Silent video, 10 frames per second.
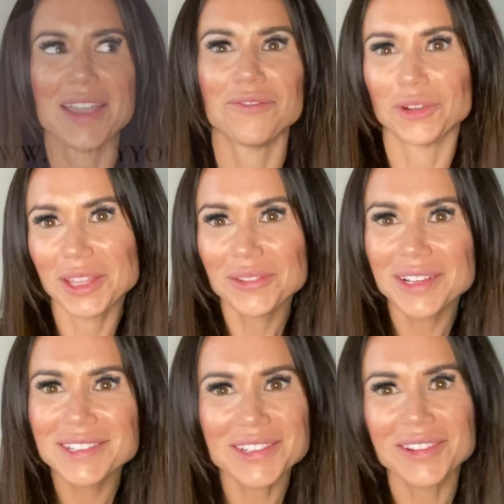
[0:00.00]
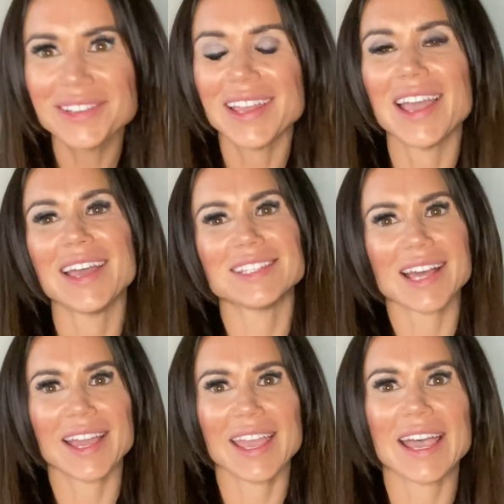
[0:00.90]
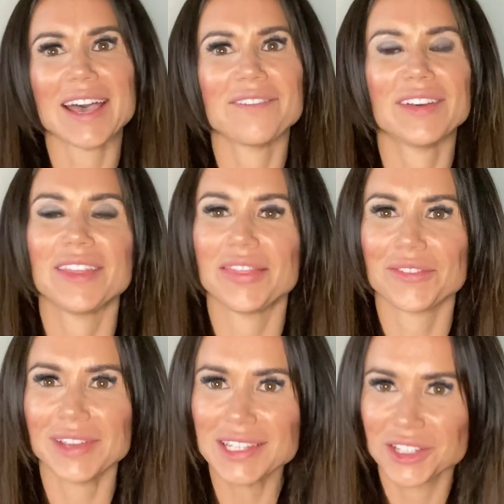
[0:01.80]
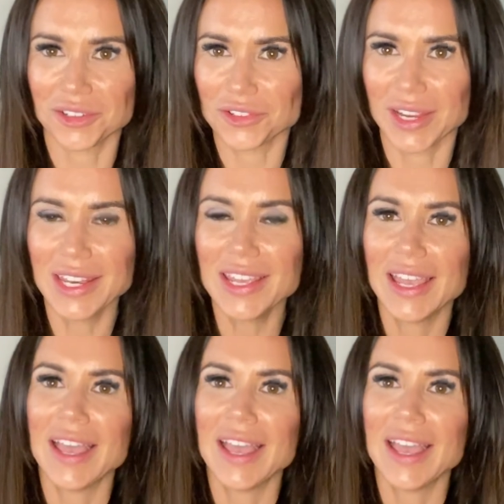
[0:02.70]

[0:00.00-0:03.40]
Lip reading: 43 years old and I have 3 children.